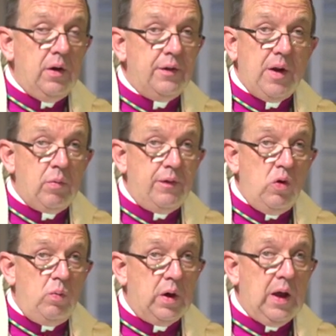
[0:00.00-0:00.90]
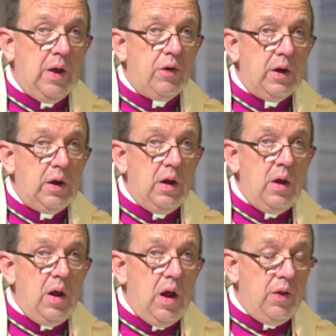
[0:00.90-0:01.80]
some of whom were Catholic,
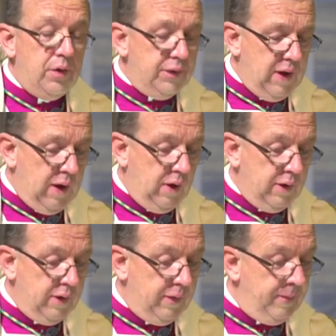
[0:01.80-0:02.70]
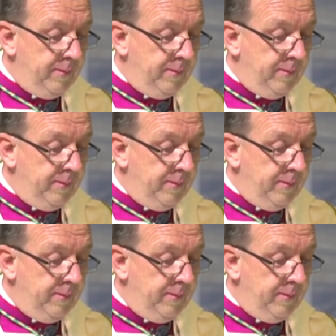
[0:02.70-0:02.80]
others Anglican.